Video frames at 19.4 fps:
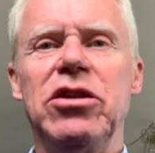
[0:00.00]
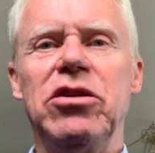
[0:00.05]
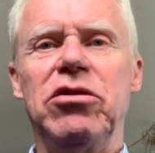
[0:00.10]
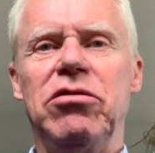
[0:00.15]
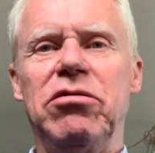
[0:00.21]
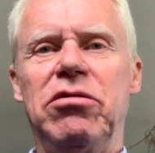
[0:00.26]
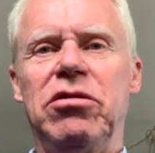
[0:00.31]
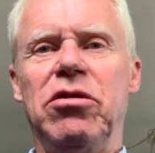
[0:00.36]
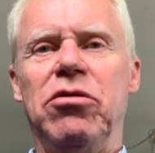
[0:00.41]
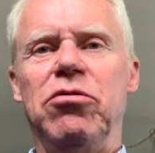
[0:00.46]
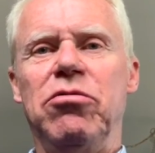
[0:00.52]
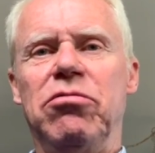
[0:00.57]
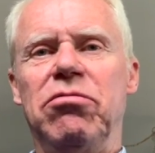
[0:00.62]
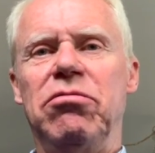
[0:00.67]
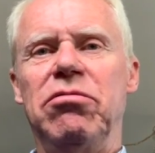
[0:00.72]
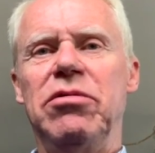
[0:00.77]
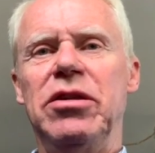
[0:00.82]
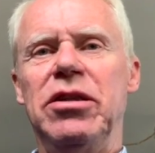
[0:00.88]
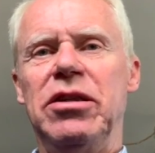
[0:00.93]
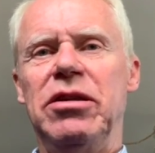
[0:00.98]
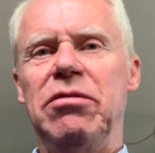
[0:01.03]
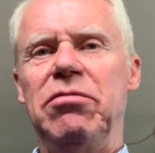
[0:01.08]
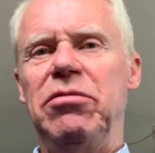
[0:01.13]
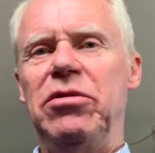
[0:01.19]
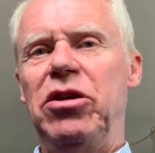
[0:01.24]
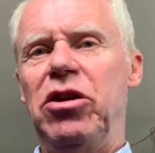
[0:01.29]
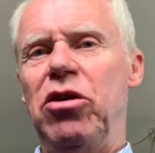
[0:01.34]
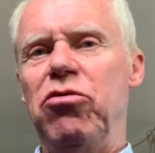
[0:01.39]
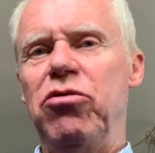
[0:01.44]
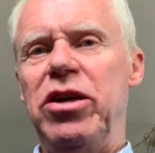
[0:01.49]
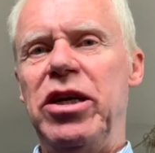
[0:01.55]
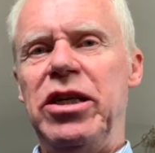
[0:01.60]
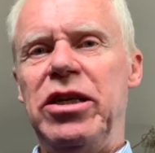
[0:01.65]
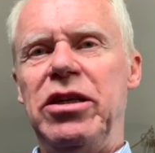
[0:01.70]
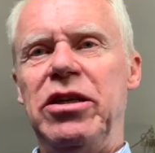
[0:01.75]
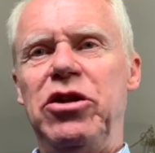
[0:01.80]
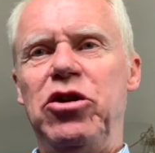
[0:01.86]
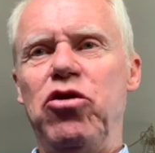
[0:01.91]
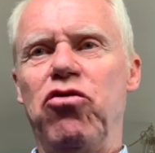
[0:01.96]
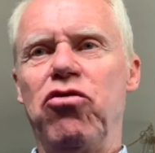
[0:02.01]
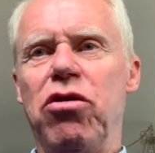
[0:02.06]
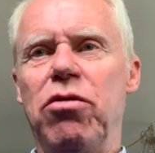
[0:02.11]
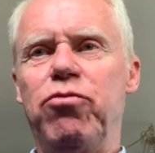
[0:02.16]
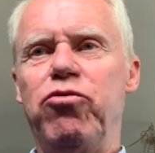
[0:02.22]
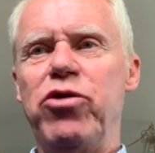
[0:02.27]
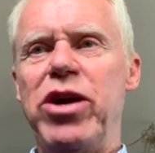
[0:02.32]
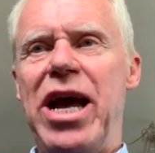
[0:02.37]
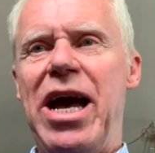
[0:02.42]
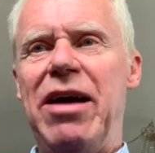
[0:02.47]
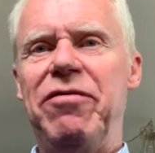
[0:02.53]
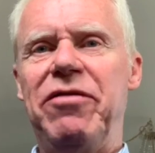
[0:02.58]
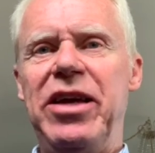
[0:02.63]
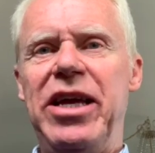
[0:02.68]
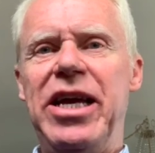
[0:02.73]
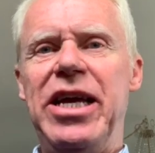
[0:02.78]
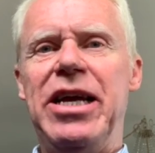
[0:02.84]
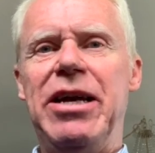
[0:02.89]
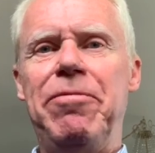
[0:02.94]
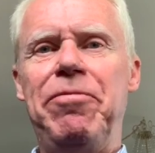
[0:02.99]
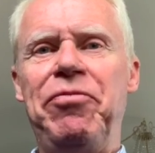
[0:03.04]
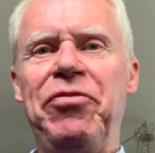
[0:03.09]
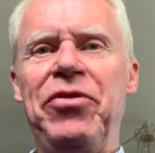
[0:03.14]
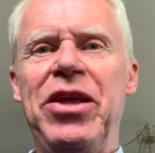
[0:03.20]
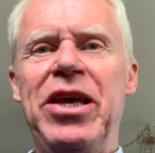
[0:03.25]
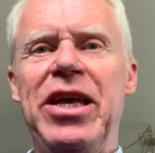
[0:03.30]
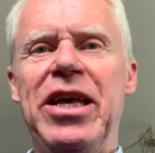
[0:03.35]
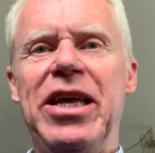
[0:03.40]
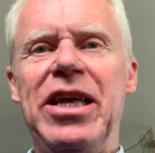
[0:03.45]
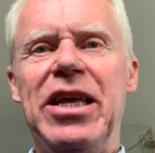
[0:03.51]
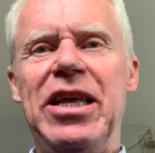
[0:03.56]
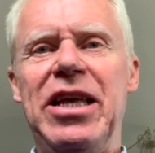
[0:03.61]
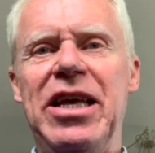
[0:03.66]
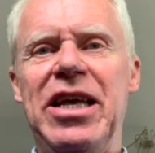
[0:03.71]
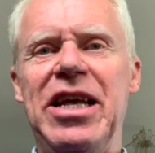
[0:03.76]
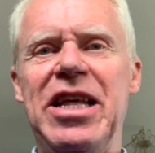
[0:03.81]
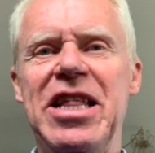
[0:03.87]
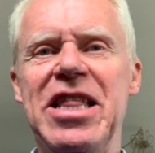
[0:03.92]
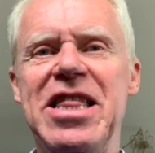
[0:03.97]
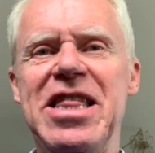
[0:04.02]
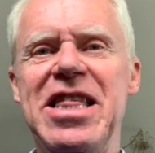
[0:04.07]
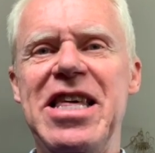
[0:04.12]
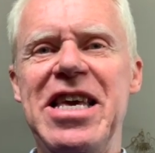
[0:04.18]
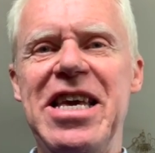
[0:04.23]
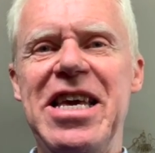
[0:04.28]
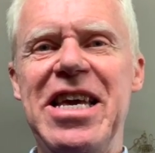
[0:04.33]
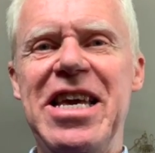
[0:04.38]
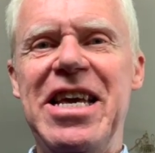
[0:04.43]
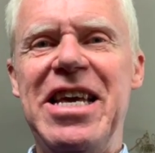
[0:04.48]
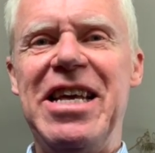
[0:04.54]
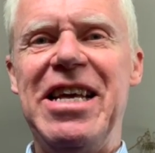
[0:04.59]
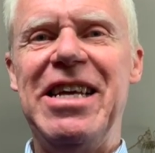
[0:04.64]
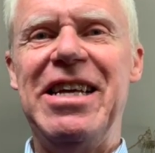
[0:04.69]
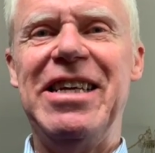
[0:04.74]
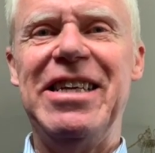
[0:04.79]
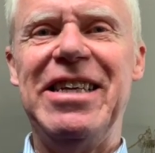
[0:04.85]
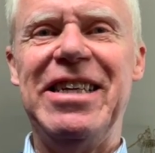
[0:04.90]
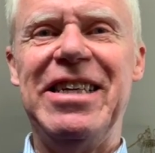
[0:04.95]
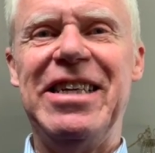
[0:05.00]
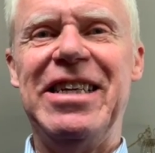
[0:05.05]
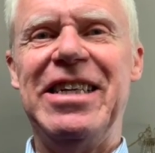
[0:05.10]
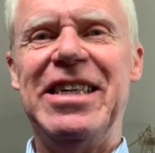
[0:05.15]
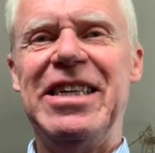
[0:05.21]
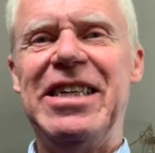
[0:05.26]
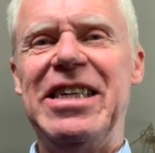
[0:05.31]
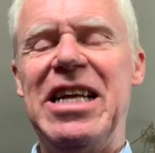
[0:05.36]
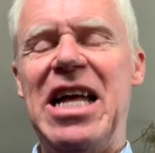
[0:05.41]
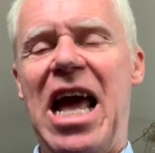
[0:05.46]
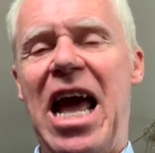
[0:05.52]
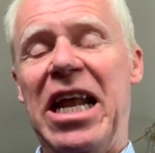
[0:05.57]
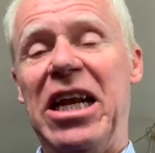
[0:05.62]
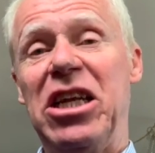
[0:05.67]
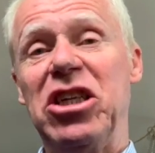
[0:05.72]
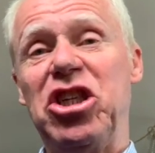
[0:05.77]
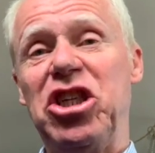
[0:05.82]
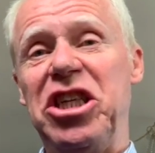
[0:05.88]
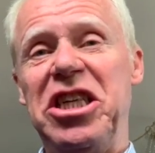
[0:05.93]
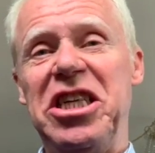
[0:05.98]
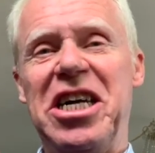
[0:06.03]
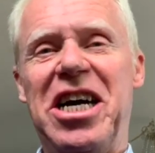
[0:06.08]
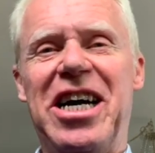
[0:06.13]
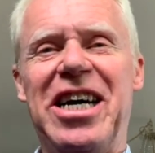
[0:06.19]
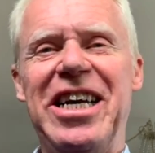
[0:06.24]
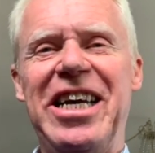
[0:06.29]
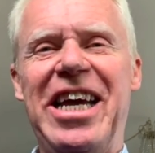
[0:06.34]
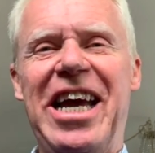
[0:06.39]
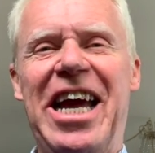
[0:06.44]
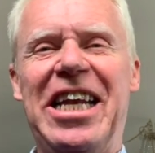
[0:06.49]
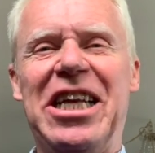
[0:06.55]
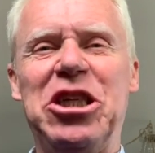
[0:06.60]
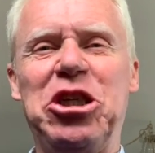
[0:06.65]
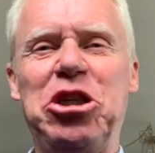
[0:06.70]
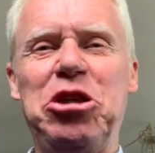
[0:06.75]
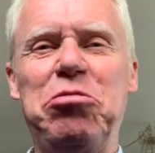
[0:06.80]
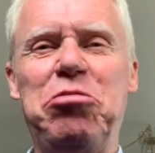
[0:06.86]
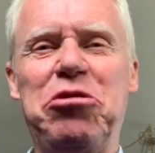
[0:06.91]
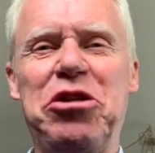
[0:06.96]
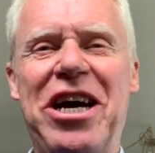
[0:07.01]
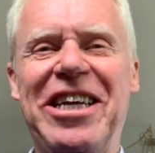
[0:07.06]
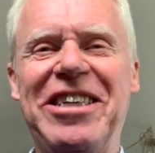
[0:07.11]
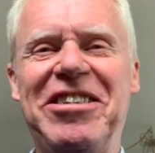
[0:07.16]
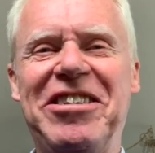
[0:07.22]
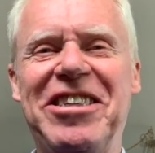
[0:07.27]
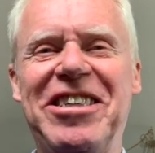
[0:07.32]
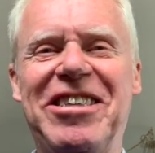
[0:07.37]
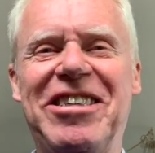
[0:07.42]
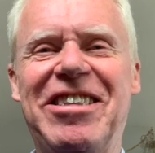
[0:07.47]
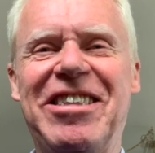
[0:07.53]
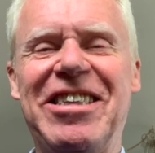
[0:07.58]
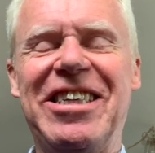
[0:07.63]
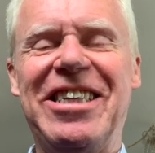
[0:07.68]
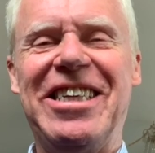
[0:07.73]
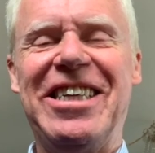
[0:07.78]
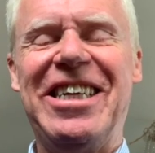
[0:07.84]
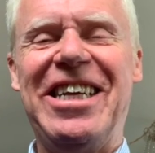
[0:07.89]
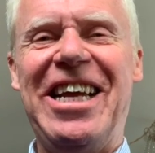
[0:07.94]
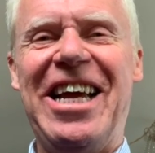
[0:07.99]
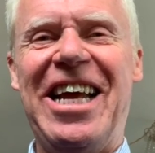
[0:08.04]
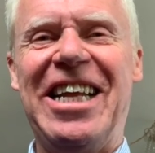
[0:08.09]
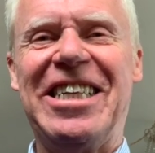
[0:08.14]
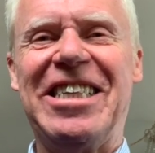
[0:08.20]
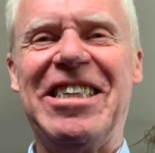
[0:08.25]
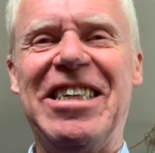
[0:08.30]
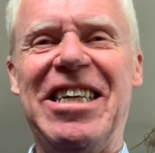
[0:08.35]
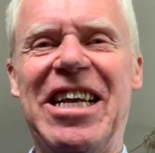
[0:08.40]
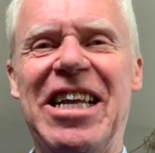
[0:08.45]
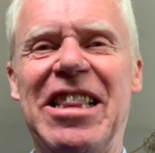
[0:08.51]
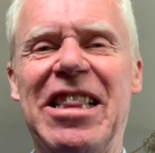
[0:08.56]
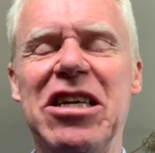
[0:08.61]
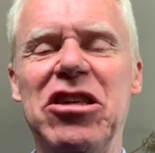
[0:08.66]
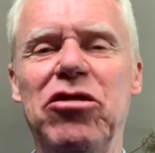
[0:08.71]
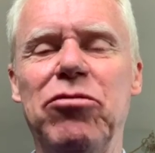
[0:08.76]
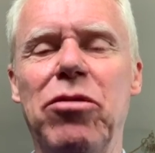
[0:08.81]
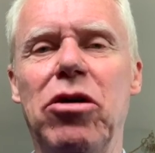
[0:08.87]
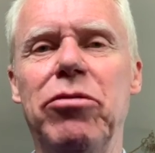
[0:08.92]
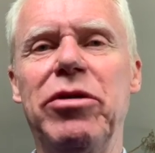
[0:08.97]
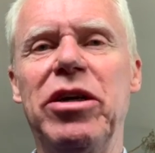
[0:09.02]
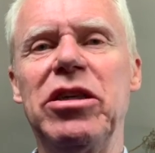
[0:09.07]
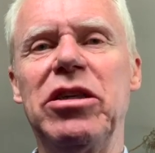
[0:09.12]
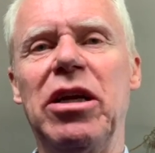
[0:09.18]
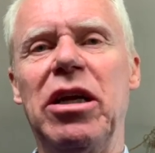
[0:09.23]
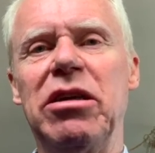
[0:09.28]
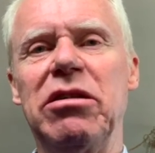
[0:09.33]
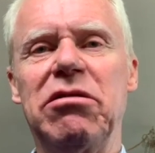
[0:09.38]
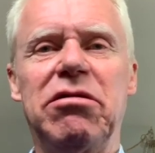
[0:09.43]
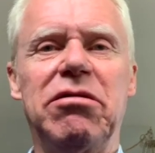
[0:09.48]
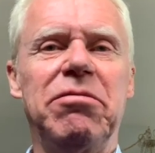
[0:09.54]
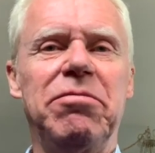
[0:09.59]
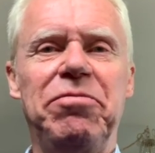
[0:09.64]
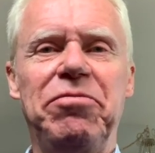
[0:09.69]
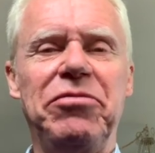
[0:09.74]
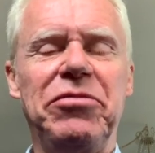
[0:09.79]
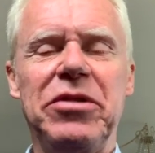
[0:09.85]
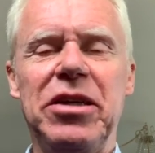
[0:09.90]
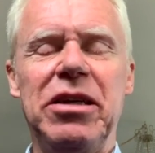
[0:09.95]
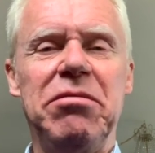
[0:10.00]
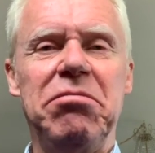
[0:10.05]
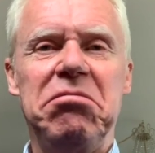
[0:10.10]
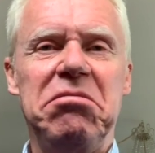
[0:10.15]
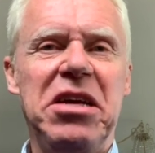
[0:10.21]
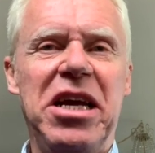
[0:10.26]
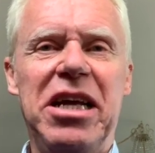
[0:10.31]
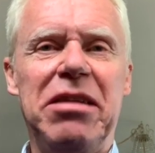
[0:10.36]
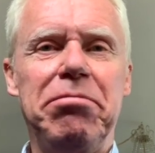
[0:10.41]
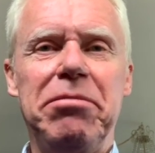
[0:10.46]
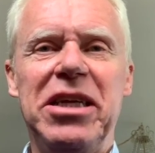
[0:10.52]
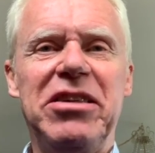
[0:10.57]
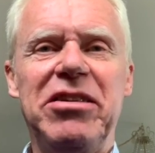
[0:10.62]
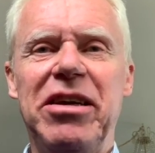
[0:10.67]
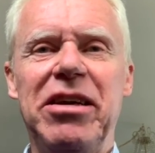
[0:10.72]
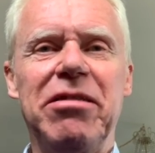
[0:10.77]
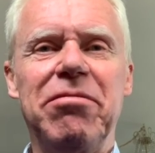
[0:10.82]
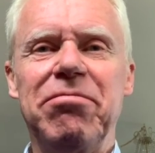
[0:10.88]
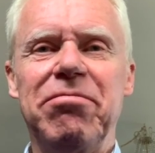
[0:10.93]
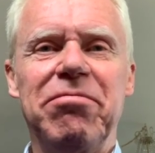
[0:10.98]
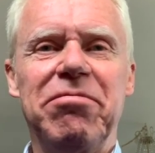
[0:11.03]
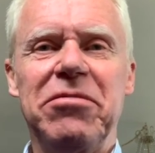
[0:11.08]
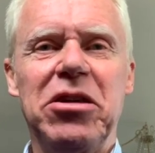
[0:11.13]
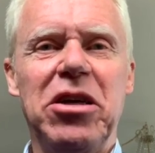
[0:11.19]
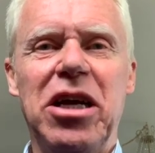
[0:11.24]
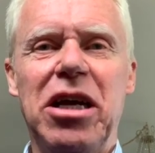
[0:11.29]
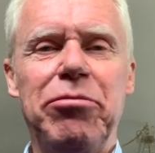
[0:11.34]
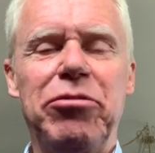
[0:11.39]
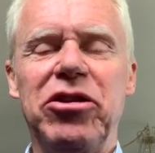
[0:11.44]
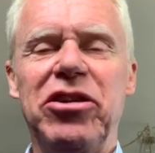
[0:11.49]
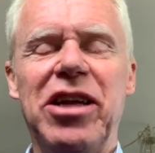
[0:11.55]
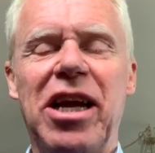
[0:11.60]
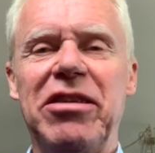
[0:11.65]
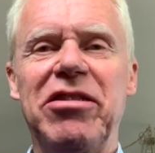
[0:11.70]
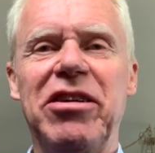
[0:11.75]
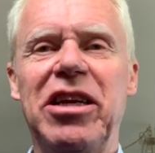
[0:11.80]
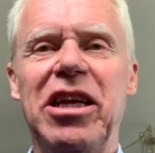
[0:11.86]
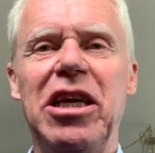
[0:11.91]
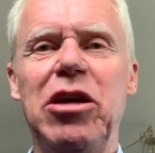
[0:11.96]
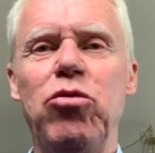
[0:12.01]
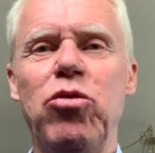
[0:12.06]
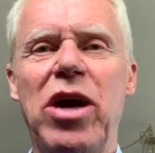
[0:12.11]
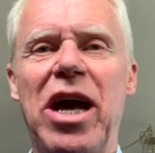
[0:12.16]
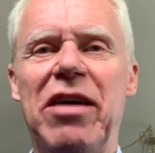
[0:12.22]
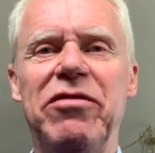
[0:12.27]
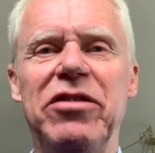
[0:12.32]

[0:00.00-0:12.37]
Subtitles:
So, in Europe we have here the high energy prices at this moment, and admitting hypothetically we have